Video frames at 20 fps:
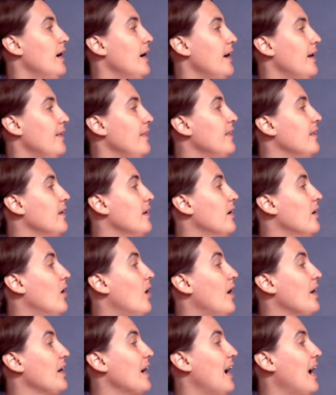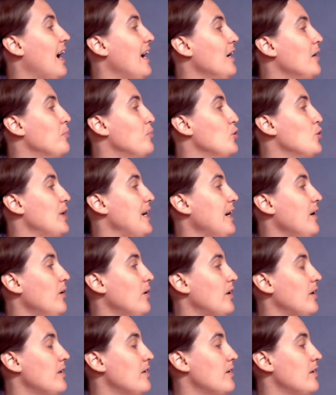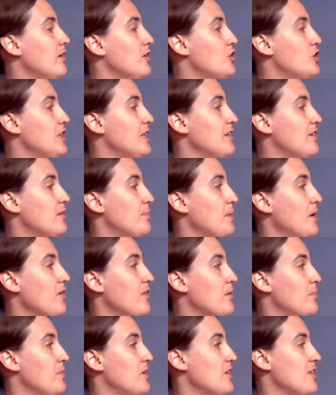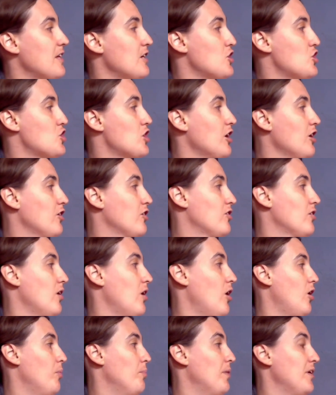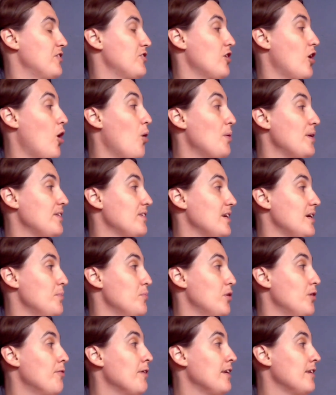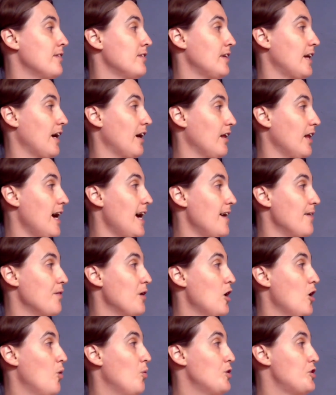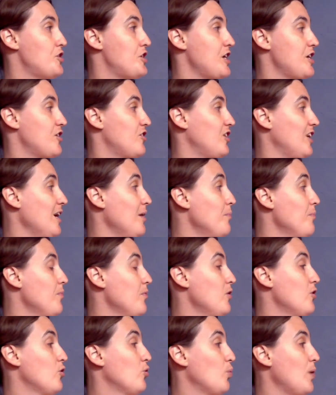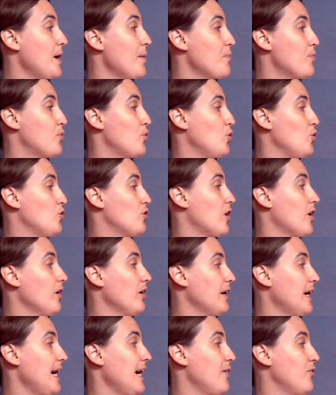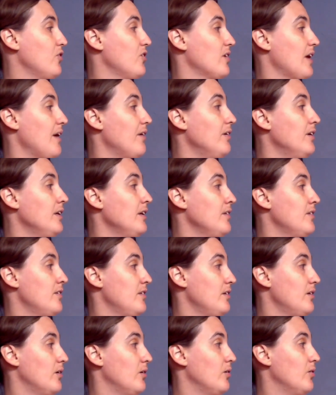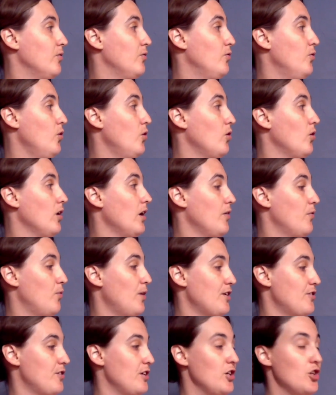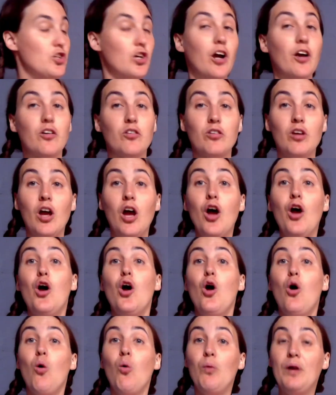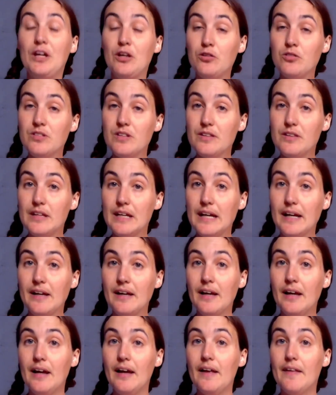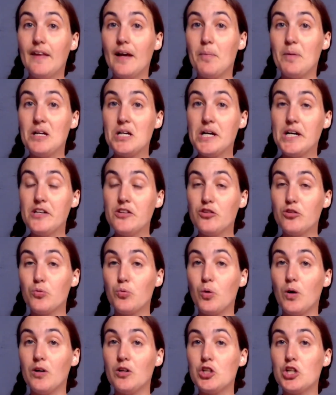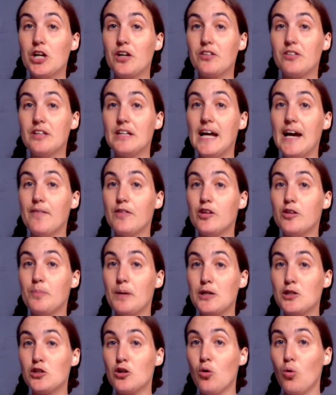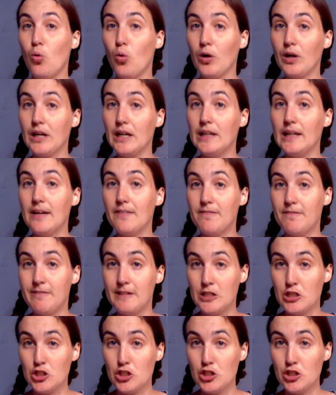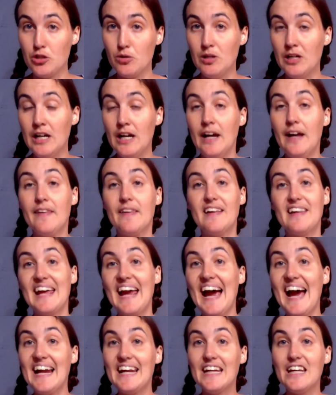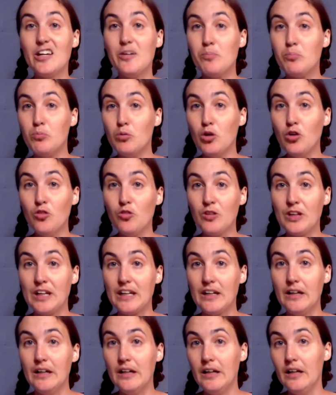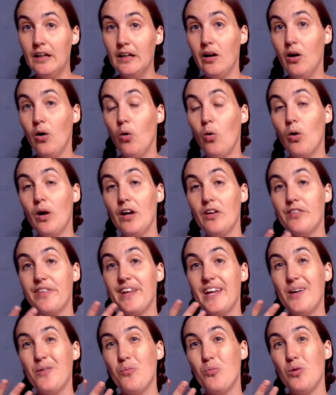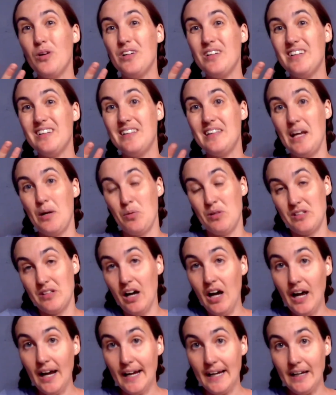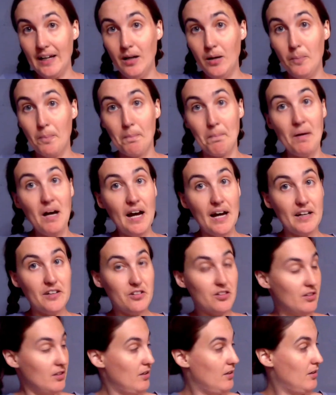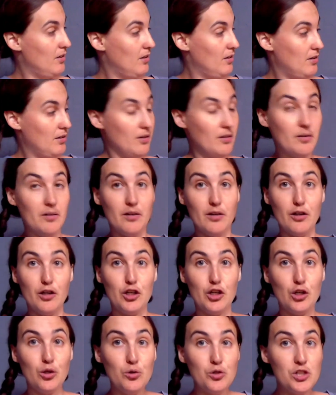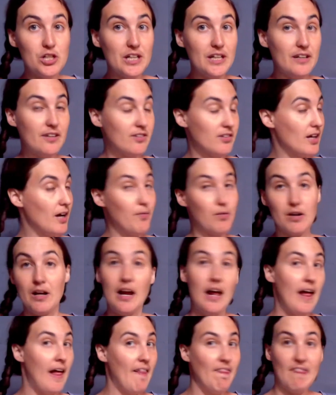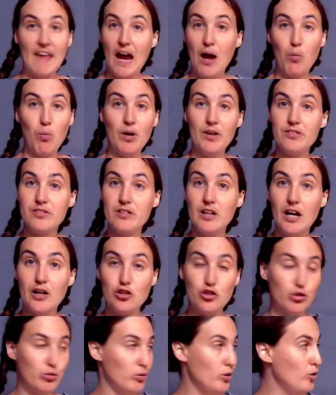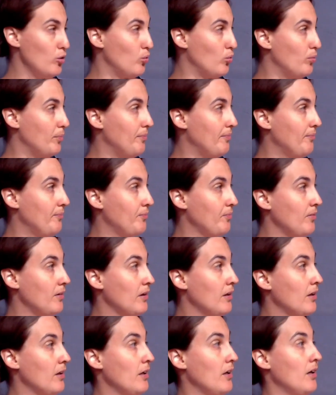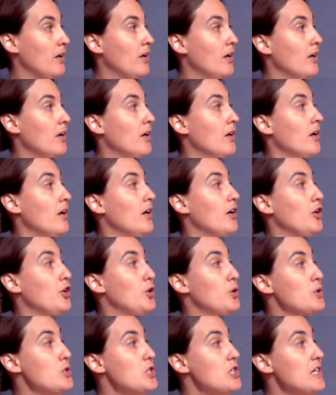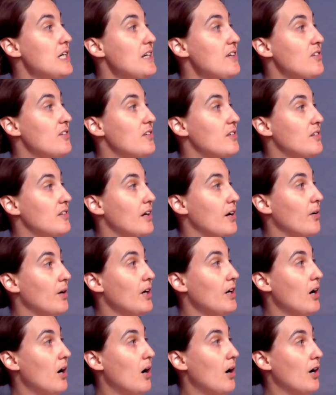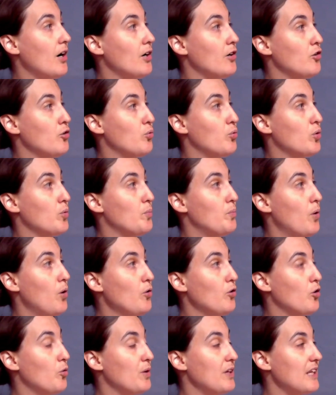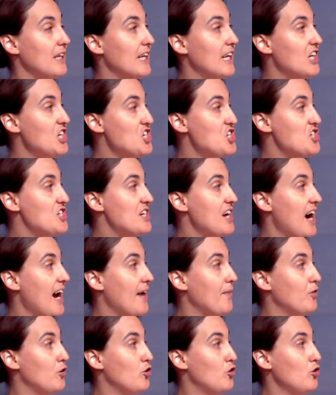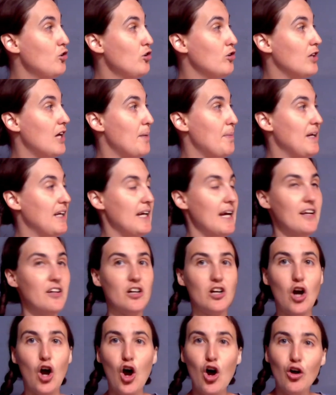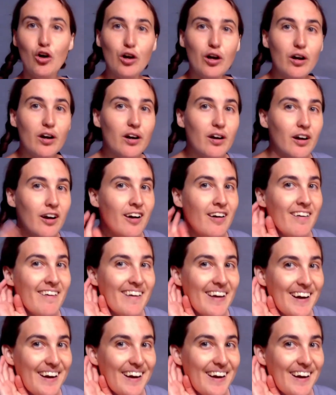And on Isla Mujeres, she dispelled the myth that sharks must always keep moving to stay alive when she swam, swam through dark caves, silent and still, full of resting sharks. We used to think that because sharks didn't have a special organ that fish do, that they had to keep moving or else they would they would die. But Eugenie discovered that was not true. Eugenie's daring heart grew bolder with each dive. Soon they began to call her